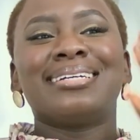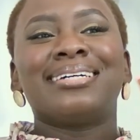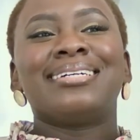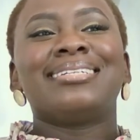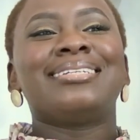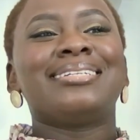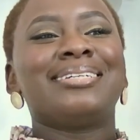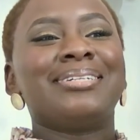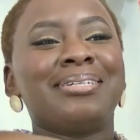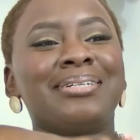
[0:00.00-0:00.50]

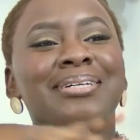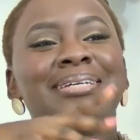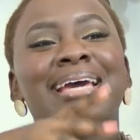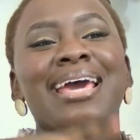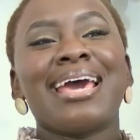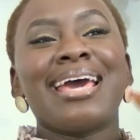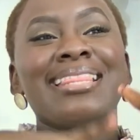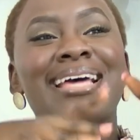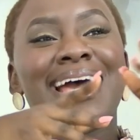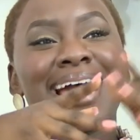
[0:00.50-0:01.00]
the
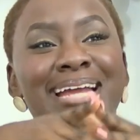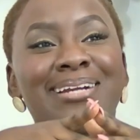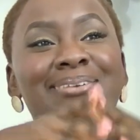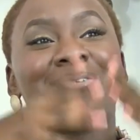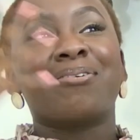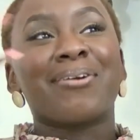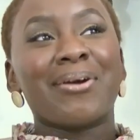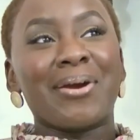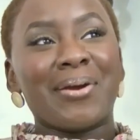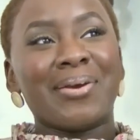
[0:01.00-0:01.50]
hair that I had
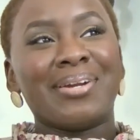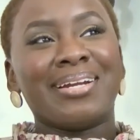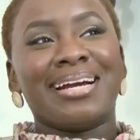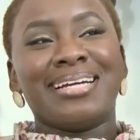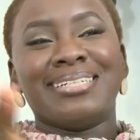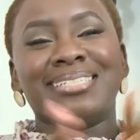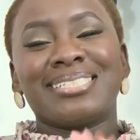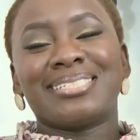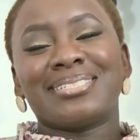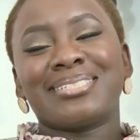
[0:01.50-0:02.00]
grown,
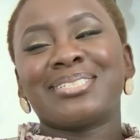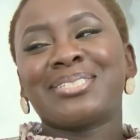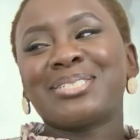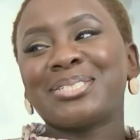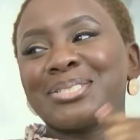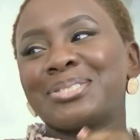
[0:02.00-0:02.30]
I just